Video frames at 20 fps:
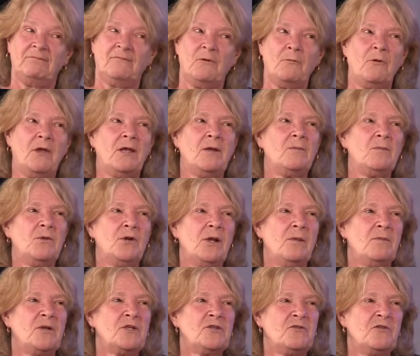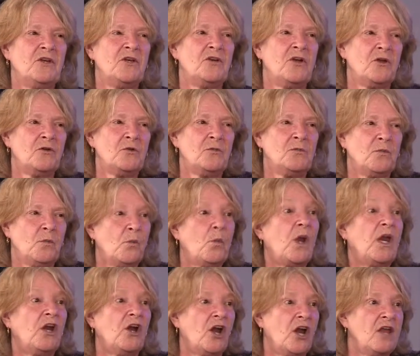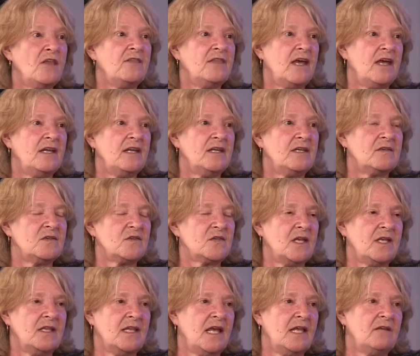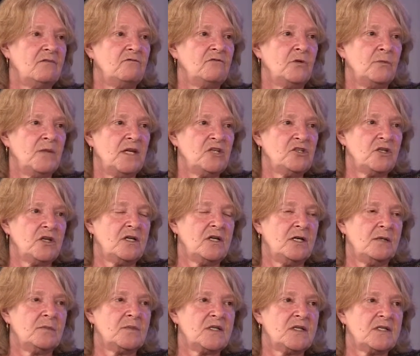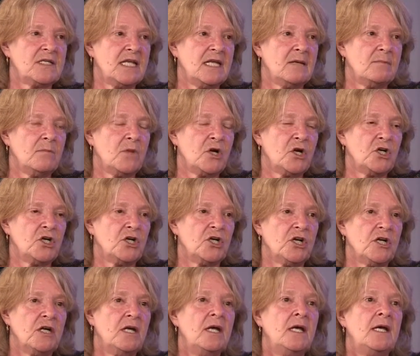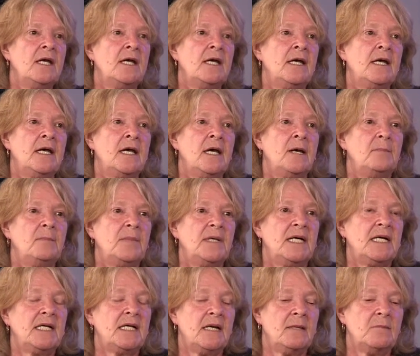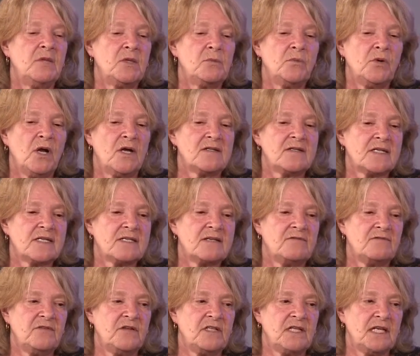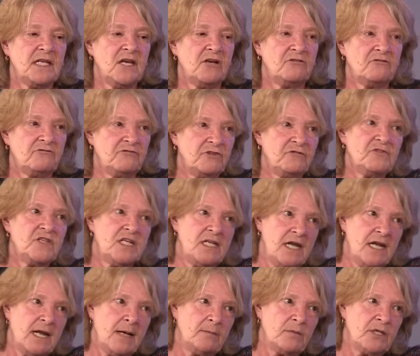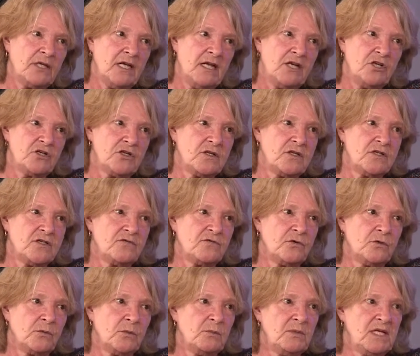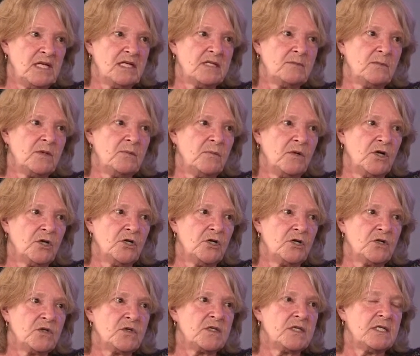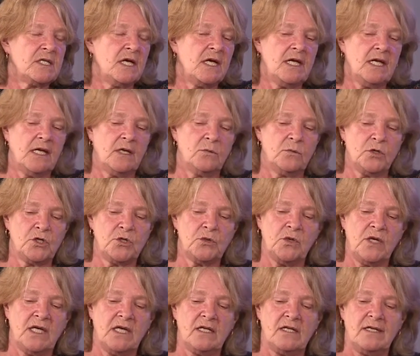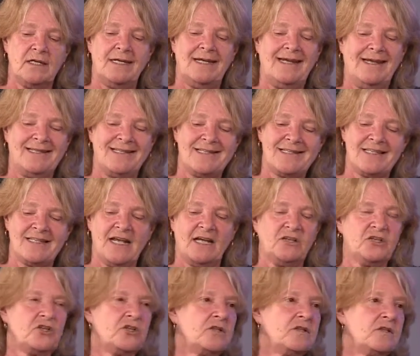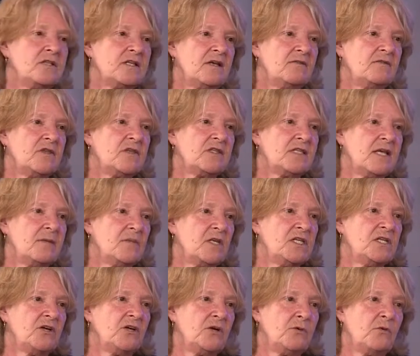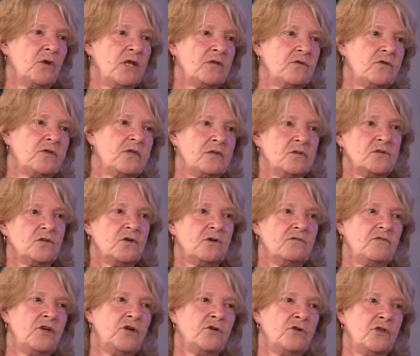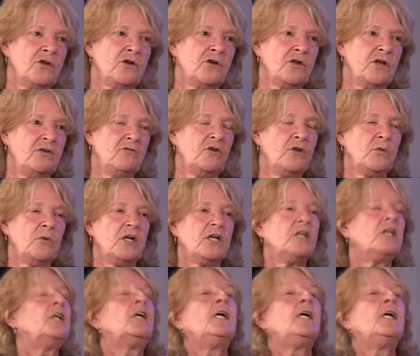we can pretty much figure out where that is, and that information helps us get a marker. But I'm in the process of filling out 15 applications for replacement markers, and we're doing it in sections of the cemetery rather than sort of here, there, and everywhere.